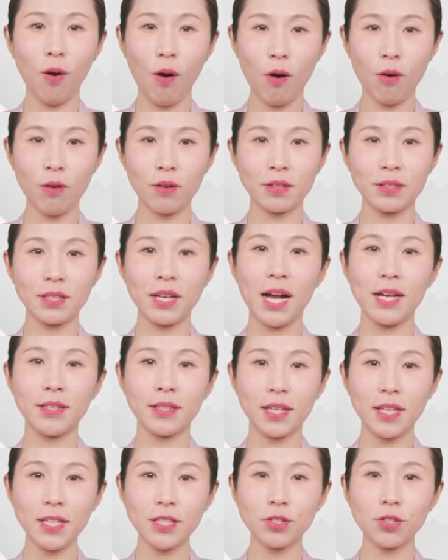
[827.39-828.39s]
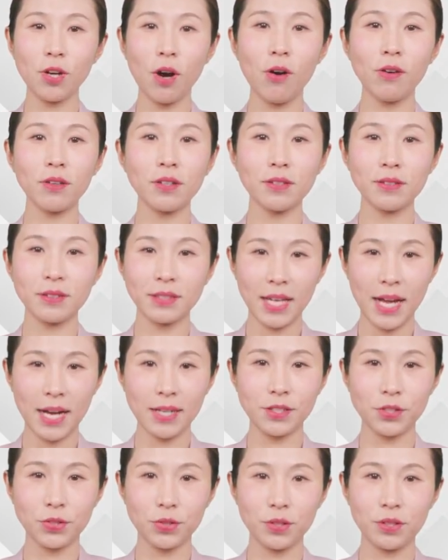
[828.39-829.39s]
order and historic
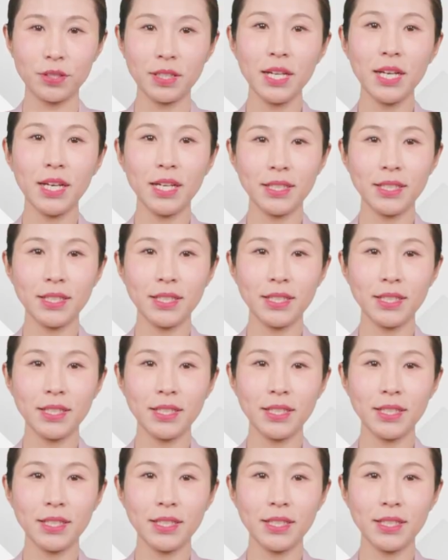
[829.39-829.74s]
texture